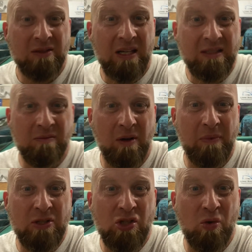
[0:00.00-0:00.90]
looks like somebody
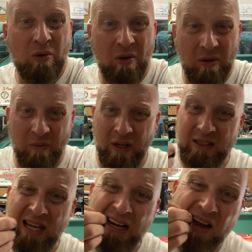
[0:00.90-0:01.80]
been chewing on it with a
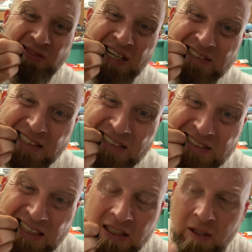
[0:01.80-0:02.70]
daggone,
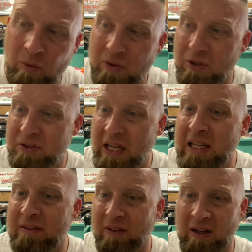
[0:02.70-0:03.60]
with their
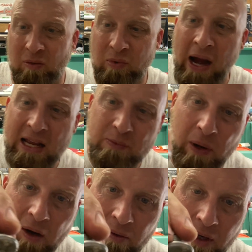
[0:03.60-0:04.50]
teeth, like a rat's
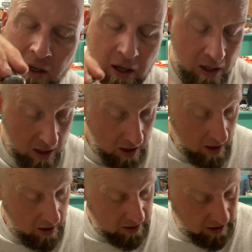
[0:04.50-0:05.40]
been on it.
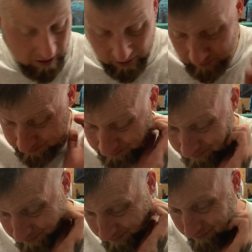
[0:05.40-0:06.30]
So
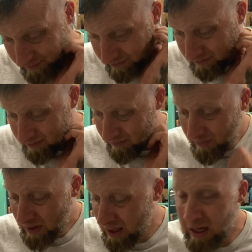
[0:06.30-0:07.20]

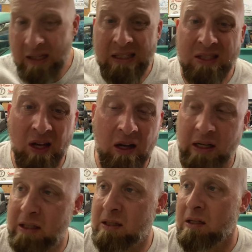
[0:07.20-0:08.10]
I got these
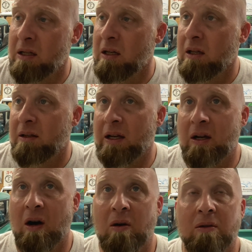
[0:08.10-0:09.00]
sockets. They're
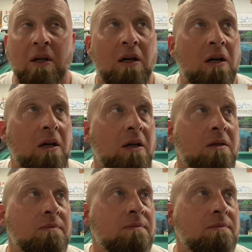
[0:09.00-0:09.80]
called I